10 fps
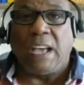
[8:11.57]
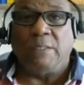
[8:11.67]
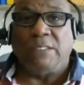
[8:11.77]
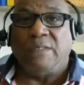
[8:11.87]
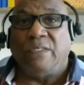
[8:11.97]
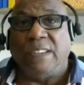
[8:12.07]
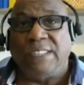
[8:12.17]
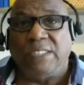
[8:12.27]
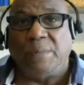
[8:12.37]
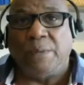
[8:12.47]
and I was
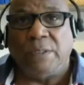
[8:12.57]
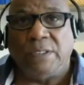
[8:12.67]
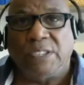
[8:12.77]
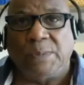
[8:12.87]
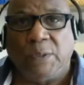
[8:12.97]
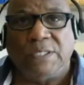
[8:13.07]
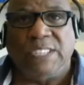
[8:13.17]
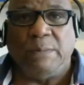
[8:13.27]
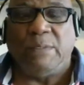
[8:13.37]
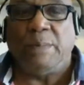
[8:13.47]
invited to put a small
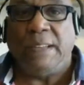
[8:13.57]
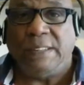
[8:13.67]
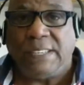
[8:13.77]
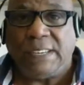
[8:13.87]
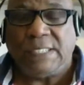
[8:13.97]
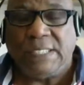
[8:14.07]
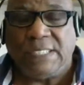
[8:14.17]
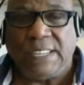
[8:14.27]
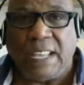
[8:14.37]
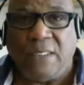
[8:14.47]
team of beta
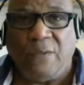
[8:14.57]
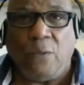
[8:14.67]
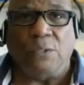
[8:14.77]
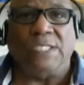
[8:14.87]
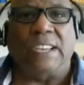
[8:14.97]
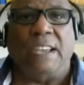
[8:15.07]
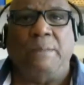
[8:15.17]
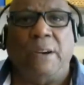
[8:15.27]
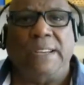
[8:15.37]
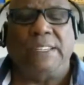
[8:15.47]
testers together for
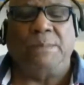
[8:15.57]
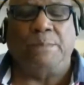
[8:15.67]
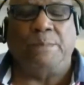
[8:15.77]
SkyMax